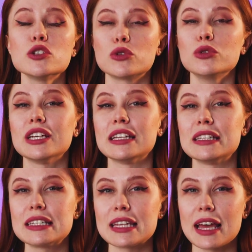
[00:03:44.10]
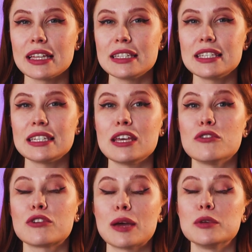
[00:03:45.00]
through
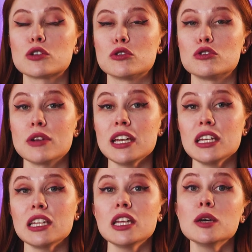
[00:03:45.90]
intensive cabin crew training